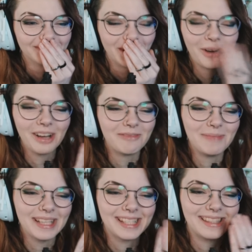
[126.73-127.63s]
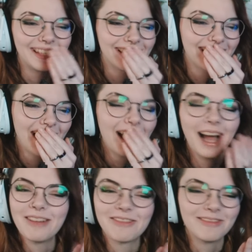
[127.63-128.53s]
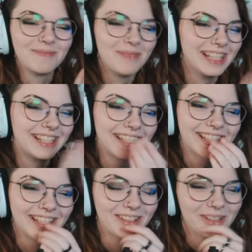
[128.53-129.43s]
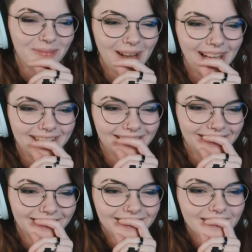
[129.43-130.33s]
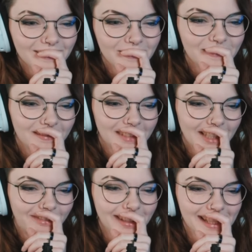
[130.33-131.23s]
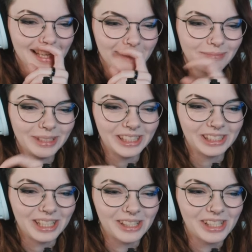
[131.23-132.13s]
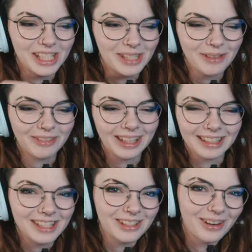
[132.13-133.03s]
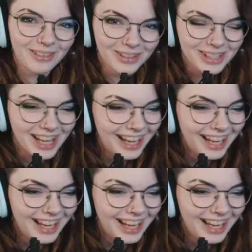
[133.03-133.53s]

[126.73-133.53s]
Oh, I've missed this. I've missed this intro, man. It feels like a million years since we've had, like, Star Wars.